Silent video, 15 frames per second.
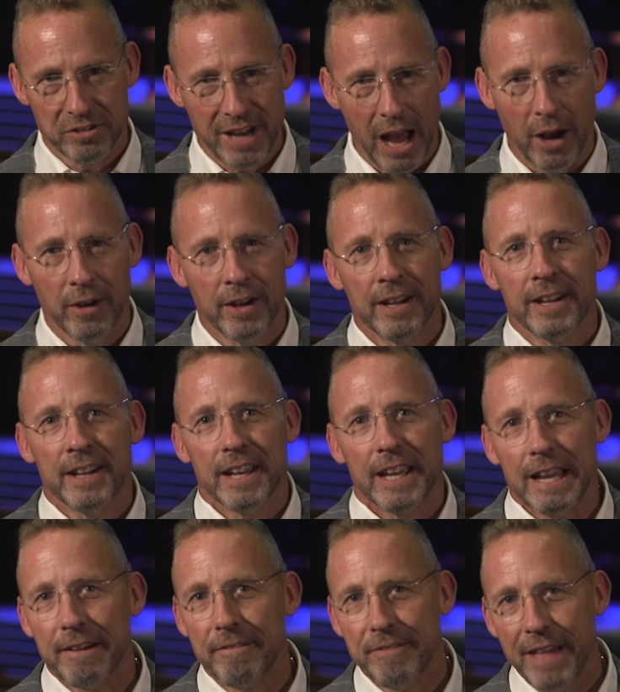Now,
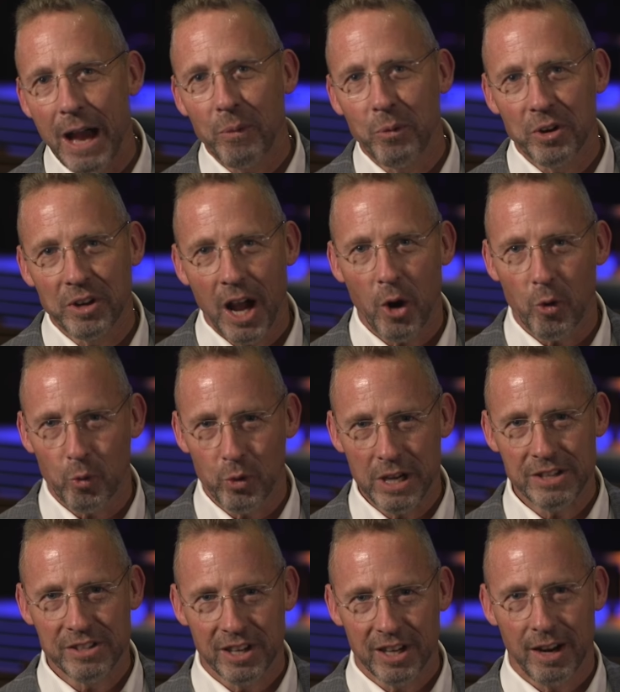if that were not
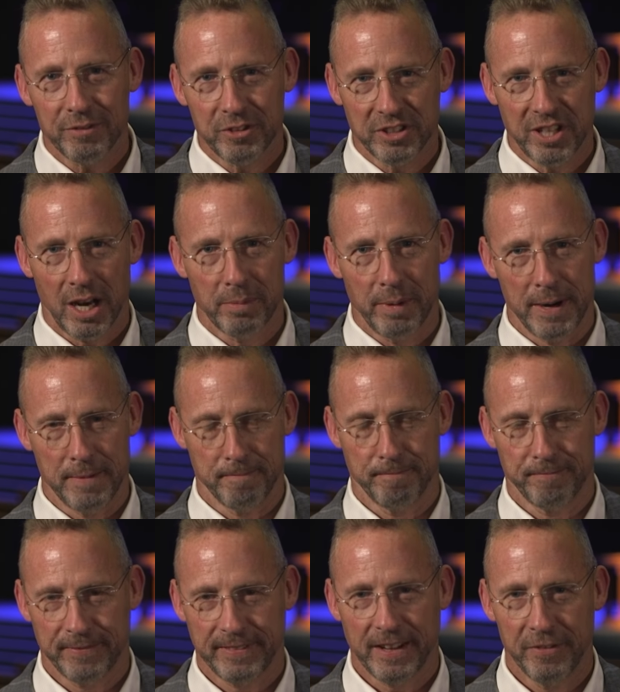reason enough to celebrate,
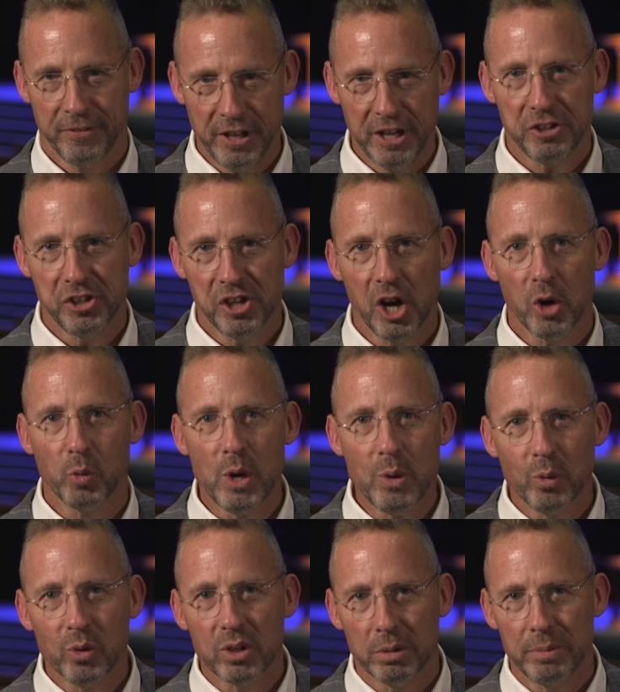this year we
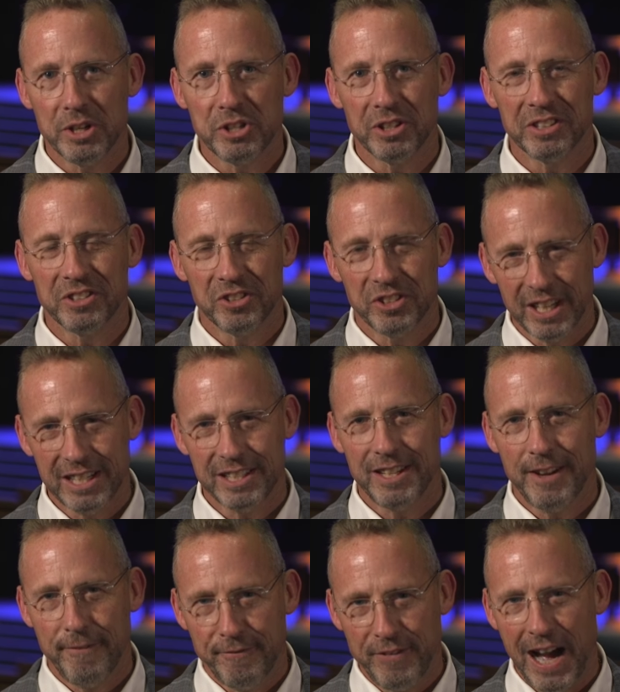will commission
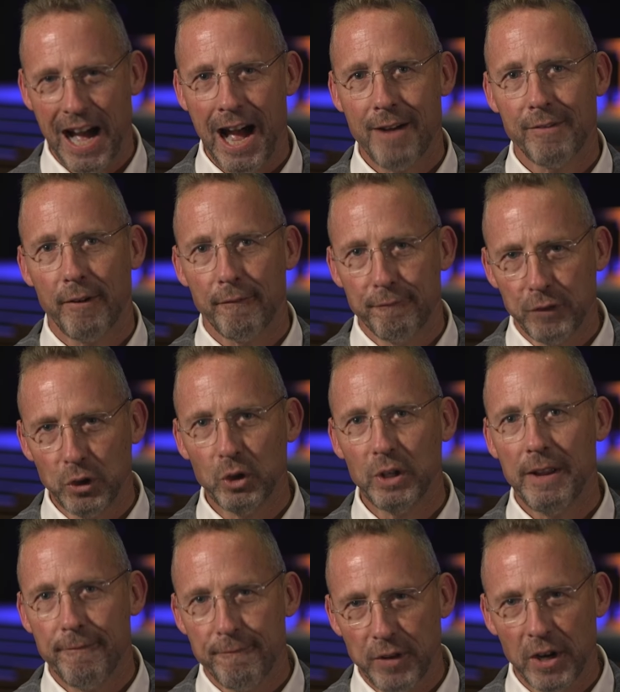65
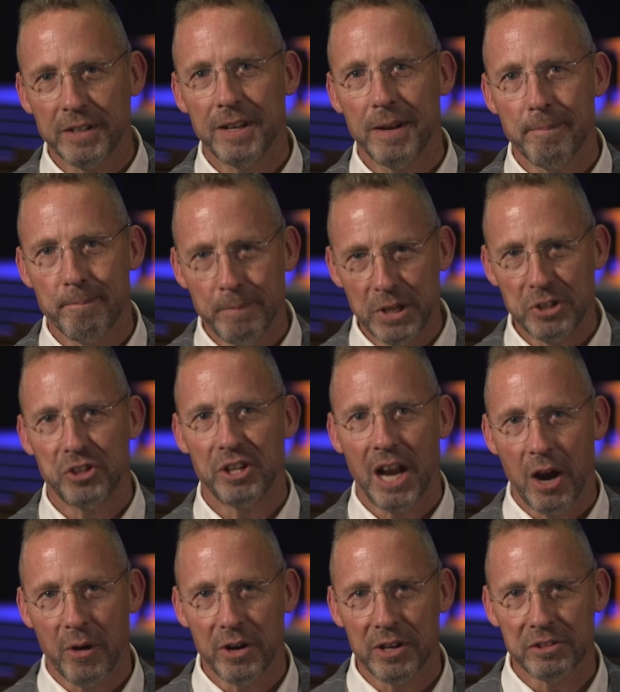fully funded
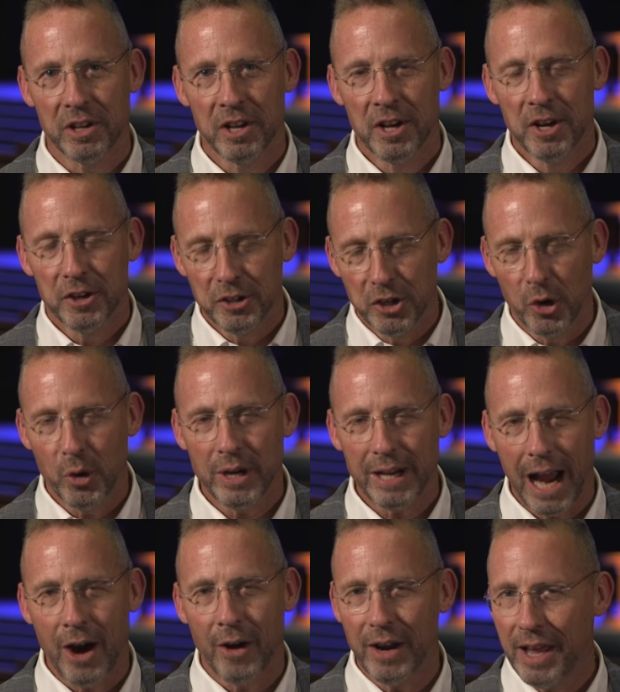missionaries during
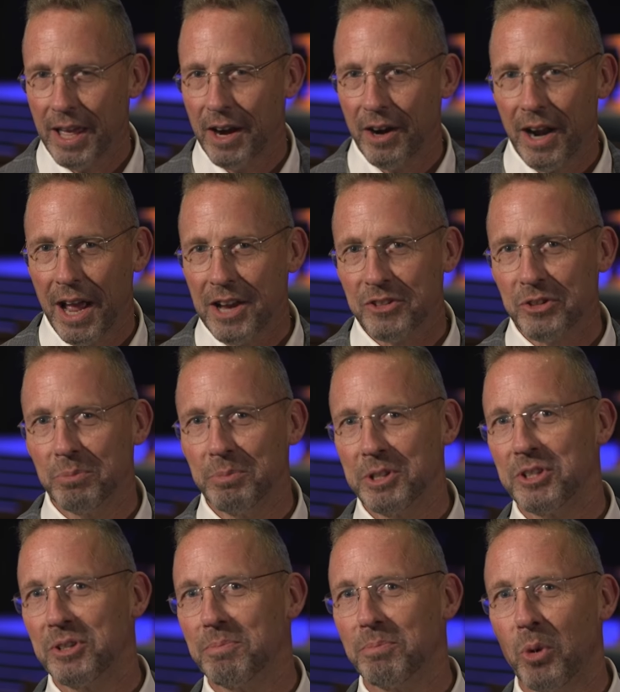our International
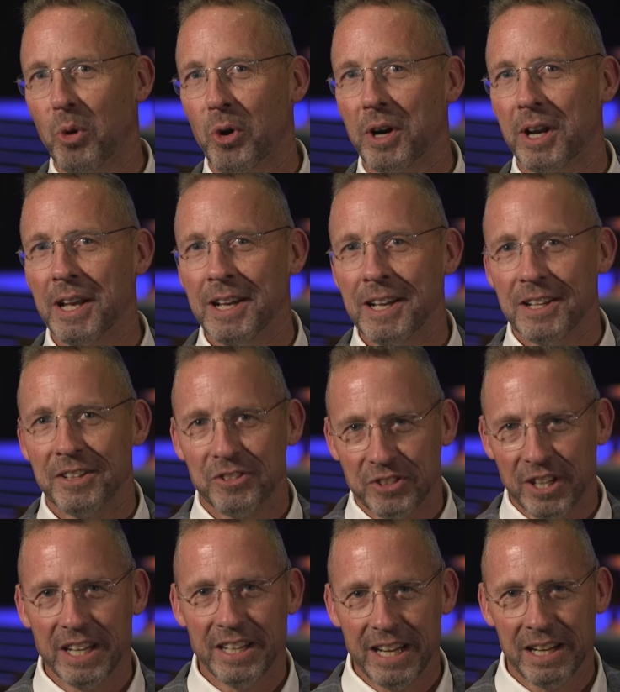Mission Board
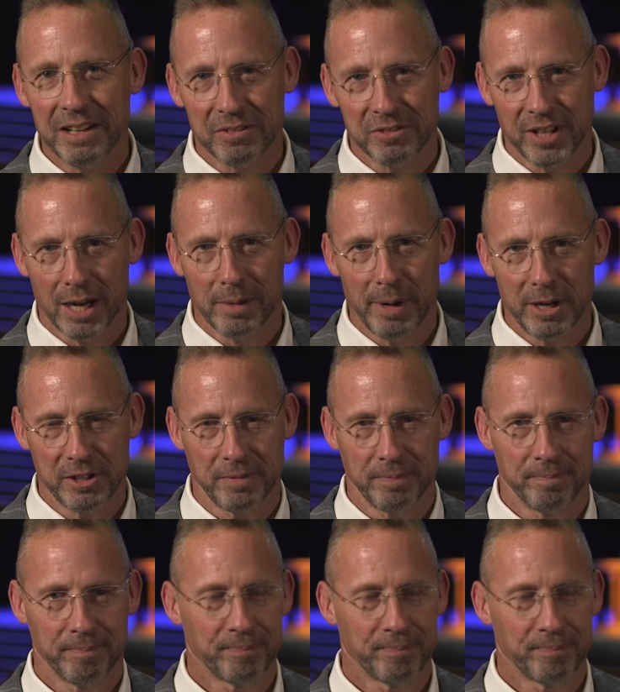sending celebration.